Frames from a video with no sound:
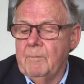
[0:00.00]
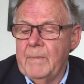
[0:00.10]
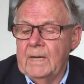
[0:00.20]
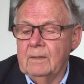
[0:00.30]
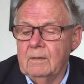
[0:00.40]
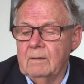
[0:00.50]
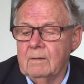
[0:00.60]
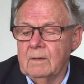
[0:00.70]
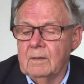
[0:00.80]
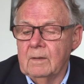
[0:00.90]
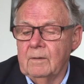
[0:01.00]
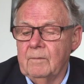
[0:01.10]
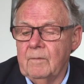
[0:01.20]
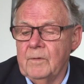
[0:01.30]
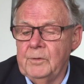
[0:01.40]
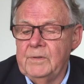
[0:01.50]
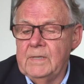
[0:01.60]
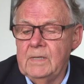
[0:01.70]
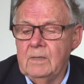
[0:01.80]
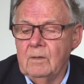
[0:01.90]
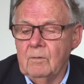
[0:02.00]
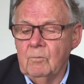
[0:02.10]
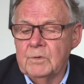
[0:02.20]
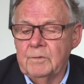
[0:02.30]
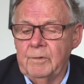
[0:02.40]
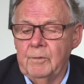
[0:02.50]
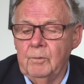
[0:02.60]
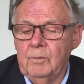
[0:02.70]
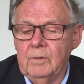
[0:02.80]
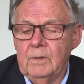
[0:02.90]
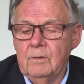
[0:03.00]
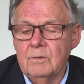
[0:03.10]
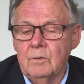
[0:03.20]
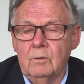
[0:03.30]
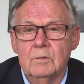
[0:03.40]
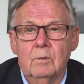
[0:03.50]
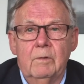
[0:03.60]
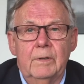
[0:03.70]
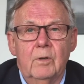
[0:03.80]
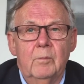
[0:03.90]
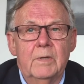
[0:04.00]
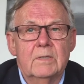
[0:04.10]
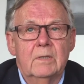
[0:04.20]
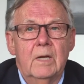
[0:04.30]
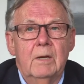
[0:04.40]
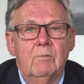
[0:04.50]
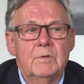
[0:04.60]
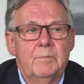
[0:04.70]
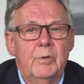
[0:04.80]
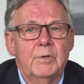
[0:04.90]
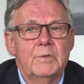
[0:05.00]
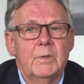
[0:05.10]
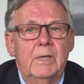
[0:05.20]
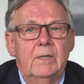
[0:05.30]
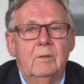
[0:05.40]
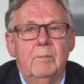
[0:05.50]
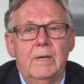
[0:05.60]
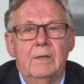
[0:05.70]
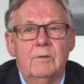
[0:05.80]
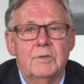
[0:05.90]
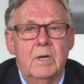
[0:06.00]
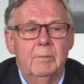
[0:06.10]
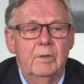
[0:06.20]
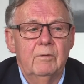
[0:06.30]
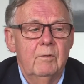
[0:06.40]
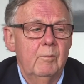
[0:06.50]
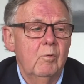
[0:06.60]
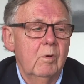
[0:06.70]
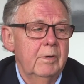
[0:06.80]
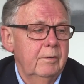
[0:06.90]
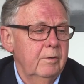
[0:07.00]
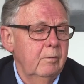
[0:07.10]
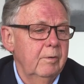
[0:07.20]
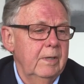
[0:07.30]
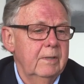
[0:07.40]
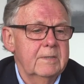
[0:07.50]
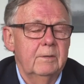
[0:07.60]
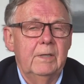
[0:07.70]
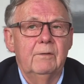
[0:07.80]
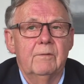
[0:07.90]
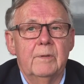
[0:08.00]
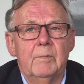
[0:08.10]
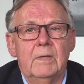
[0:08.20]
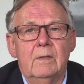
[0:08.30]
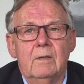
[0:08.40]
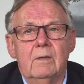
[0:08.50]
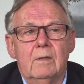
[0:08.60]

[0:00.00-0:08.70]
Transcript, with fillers: But uh, the dean was recruited to Stockholm School of Economics and I was persuaded by the chairman of the board to go in as an interim dean.